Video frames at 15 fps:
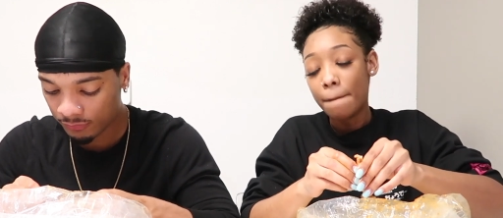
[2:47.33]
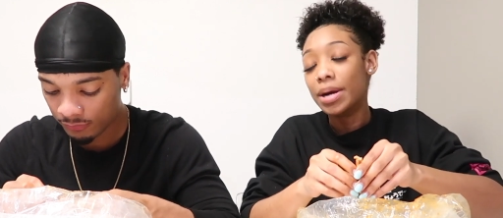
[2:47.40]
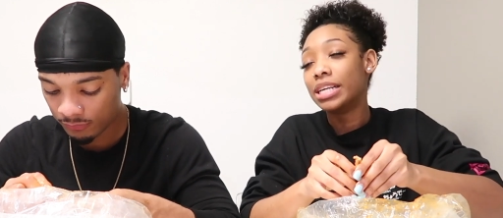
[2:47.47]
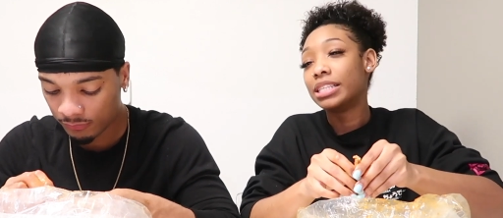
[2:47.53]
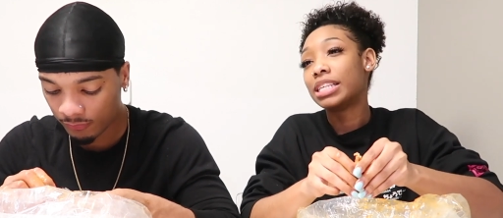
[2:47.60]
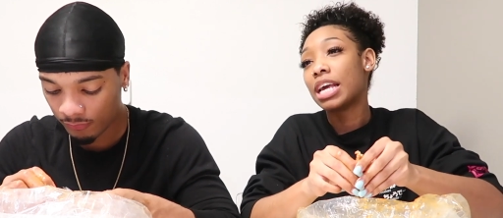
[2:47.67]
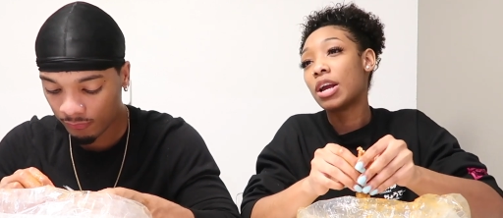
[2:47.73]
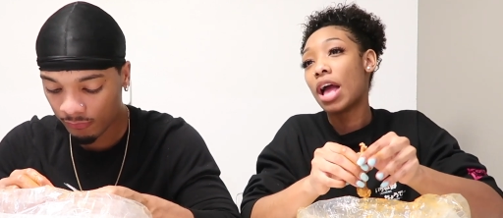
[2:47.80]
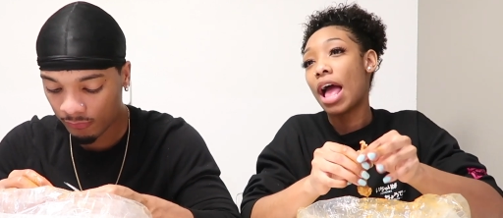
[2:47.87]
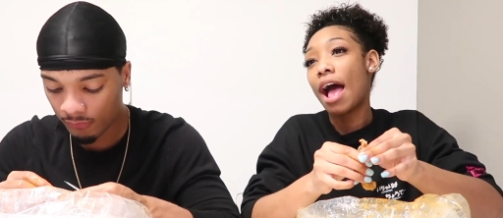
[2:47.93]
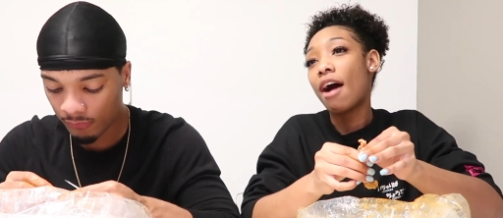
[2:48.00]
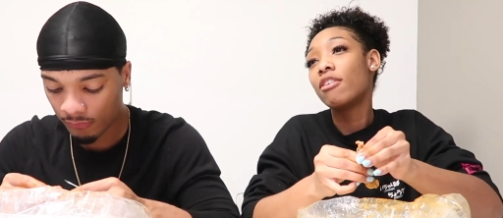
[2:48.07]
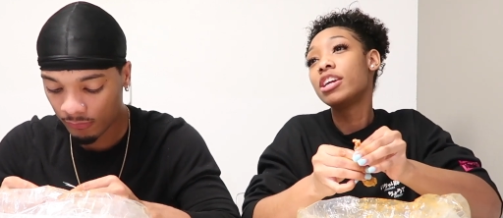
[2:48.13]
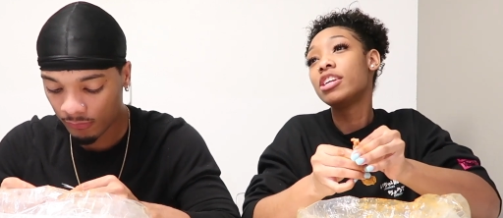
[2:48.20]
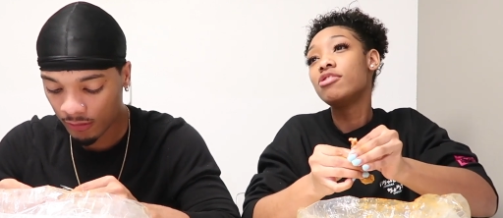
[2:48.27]
Speaker 1: But it's like,
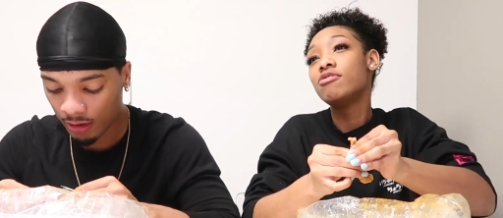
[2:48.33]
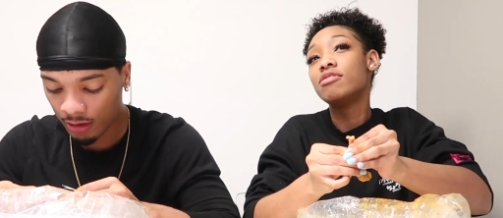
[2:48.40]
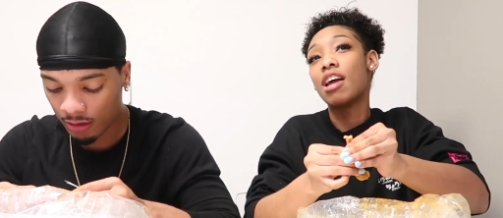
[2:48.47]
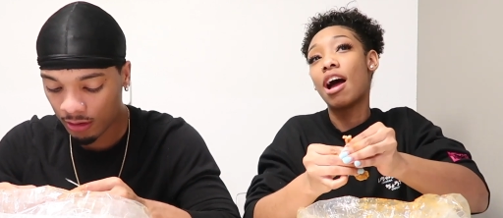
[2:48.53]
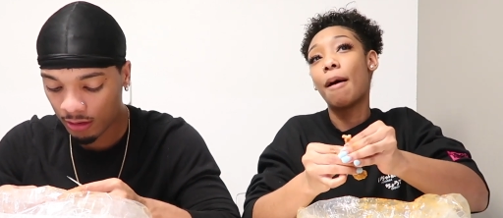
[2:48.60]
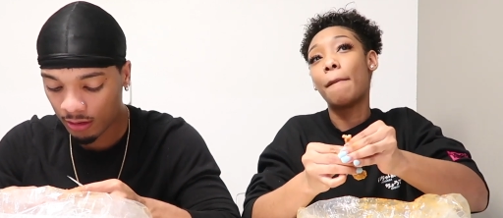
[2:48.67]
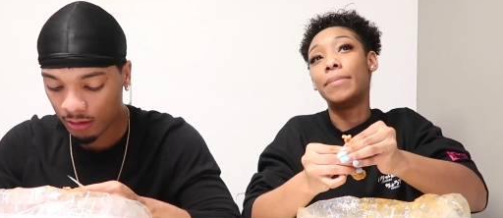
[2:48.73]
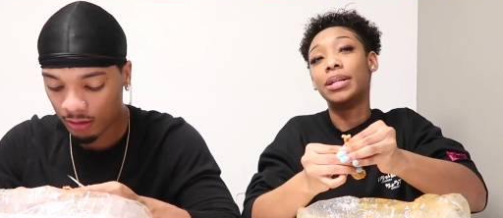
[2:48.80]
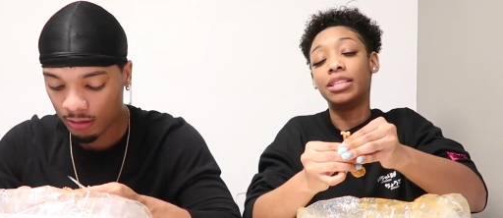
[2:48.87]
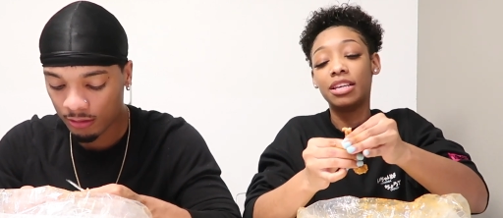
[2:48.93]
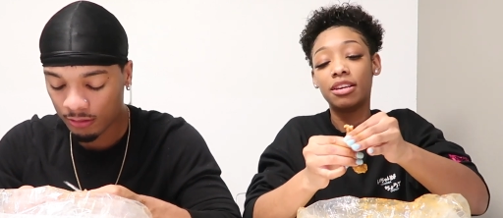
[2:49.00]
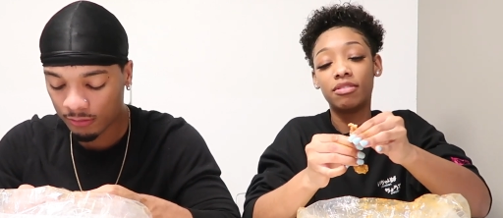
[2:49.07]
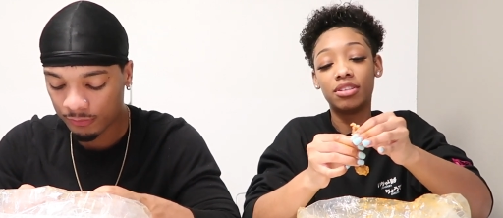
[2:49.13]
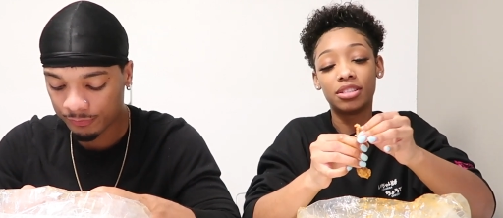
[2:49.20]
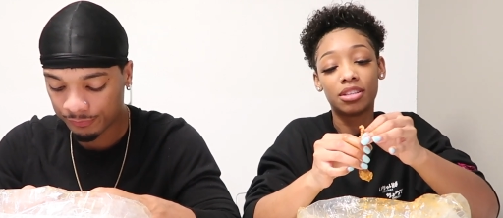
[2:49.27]
how can you not
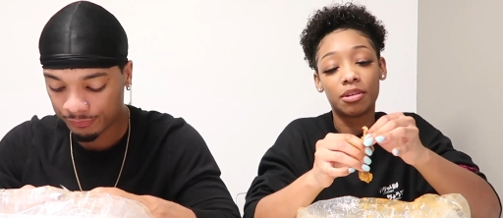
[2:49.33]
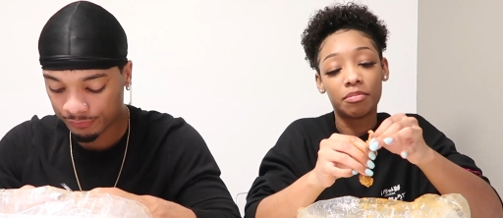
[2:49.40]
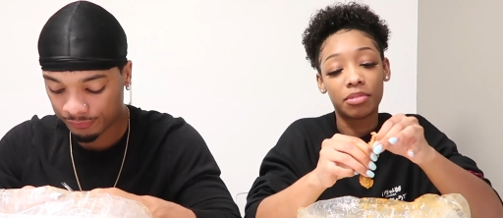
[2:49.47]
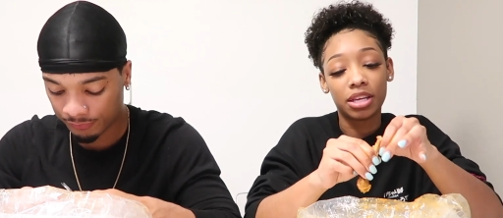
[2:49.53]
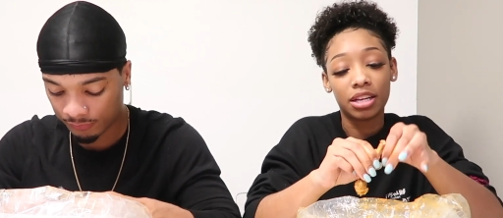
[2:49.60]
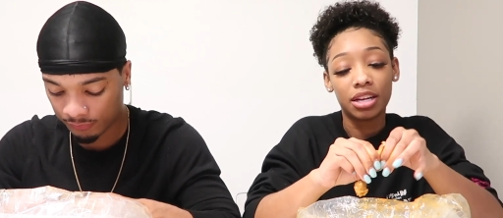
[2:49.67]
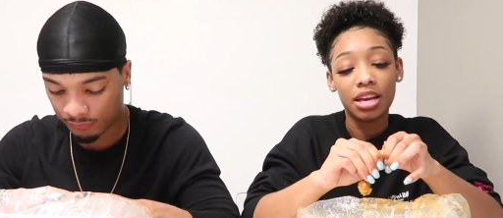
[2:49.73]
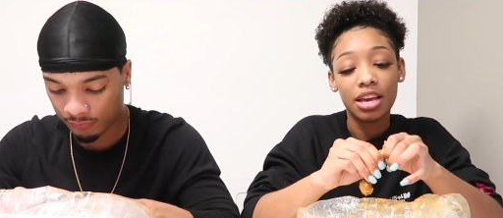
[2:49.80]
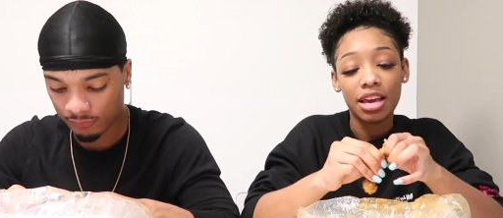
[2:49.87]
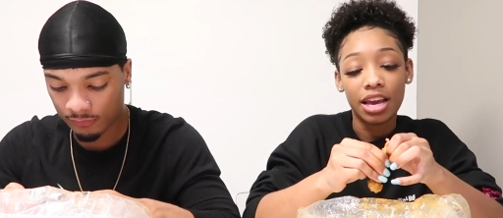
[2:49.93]
believe in something?